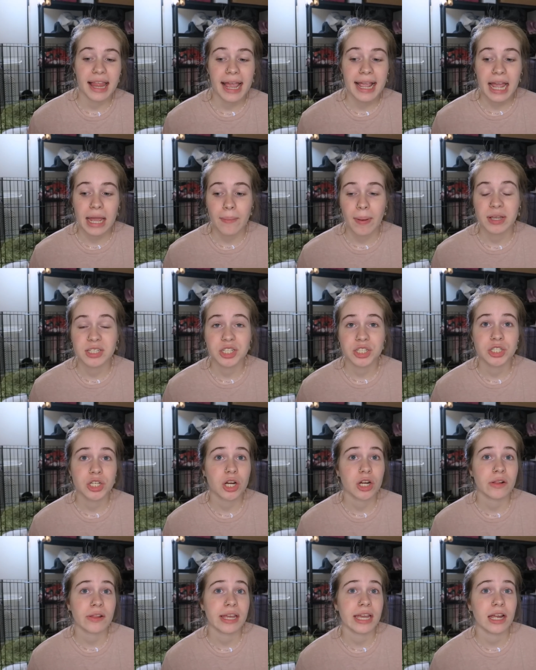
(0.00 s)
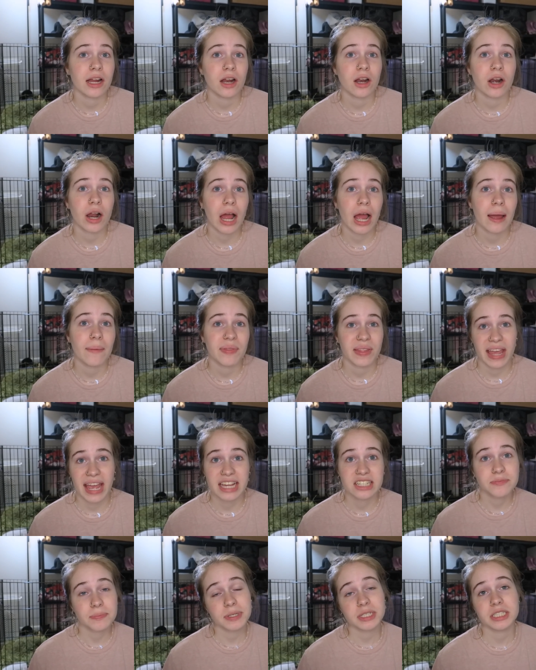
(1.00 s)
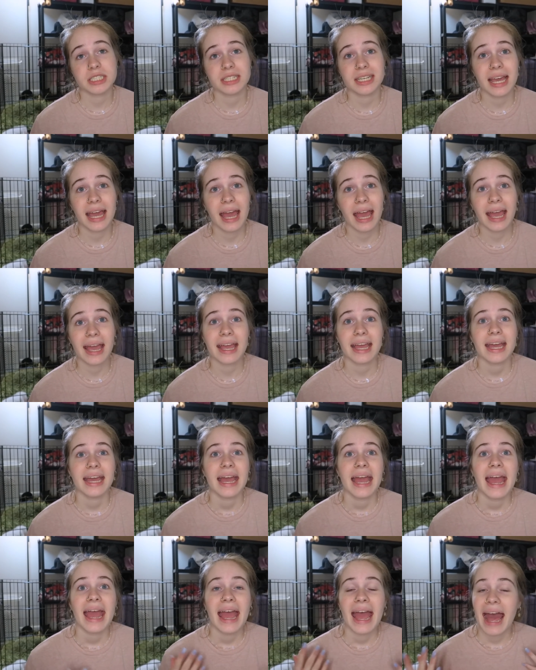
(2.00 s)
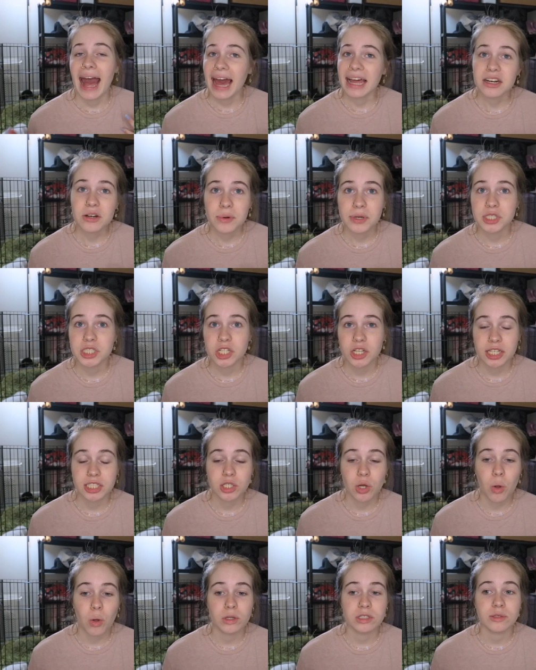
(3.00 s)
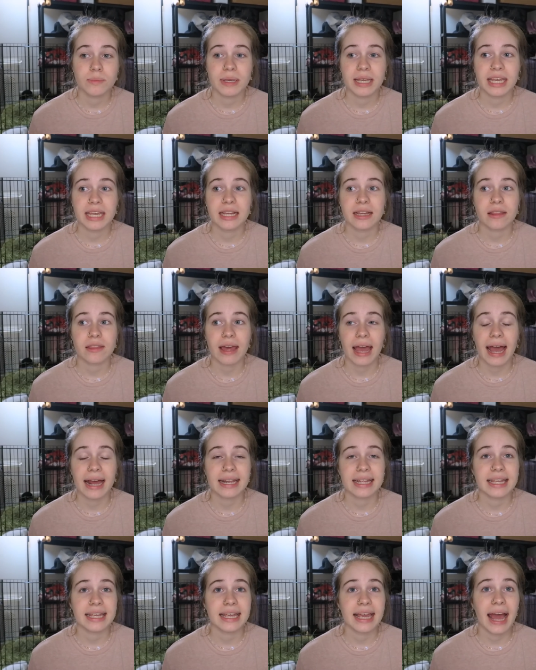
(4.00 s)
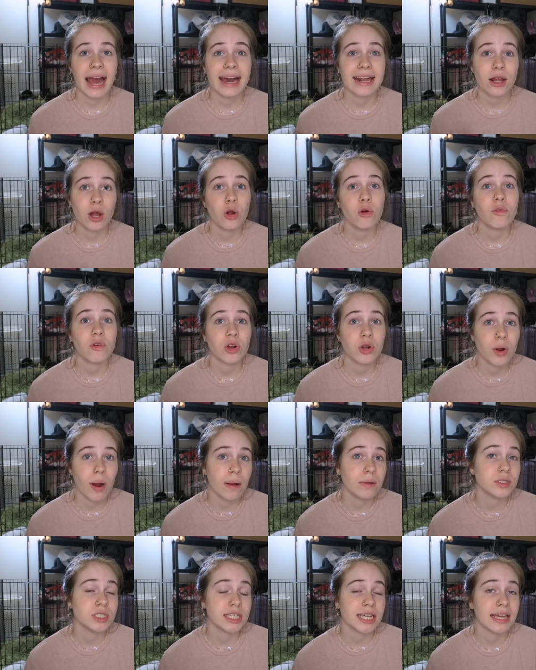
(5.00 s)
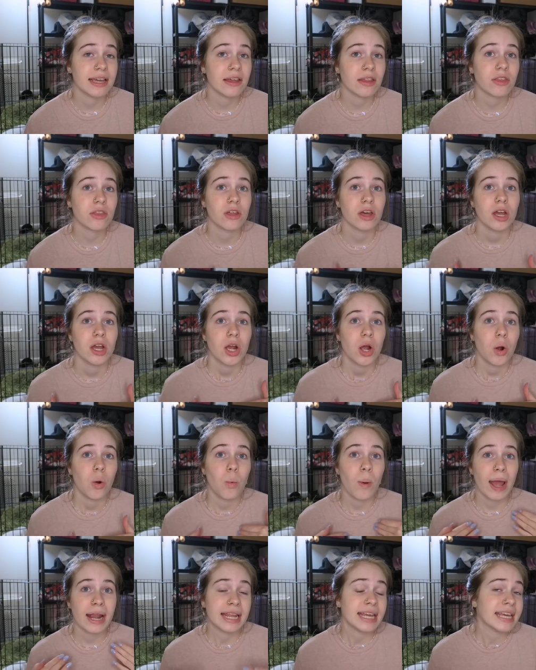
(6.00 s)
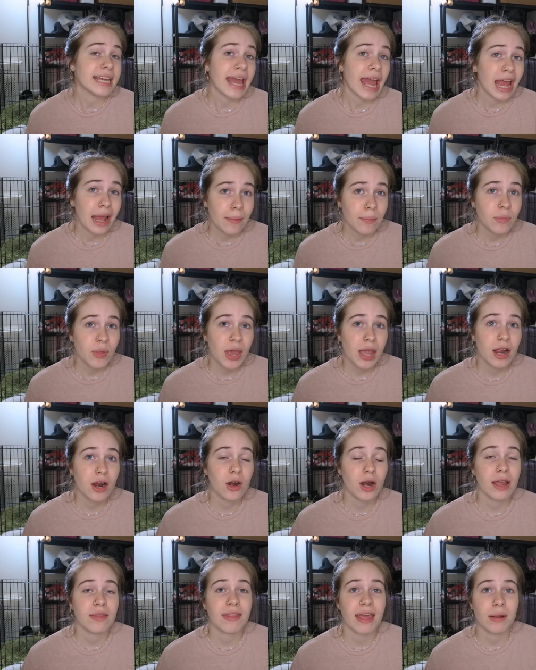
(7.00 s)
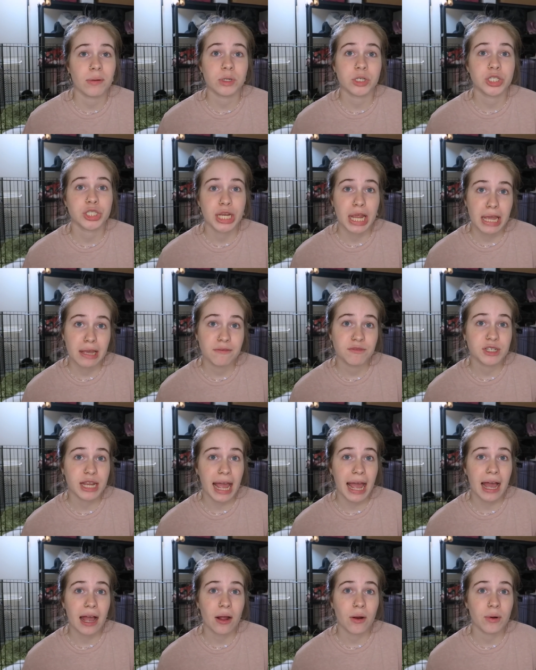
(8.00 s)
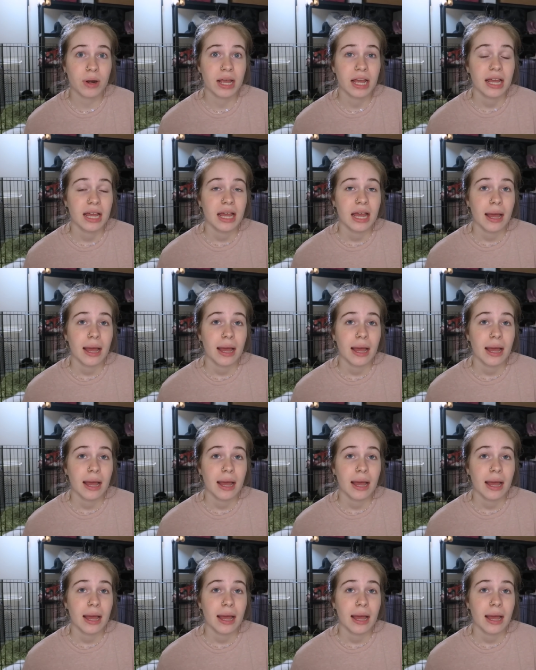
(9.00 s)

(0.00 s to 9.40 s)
like I mentioned earlier, um, the SPCA had originally told me that he had overgrown teeth when he came there and they were shaved down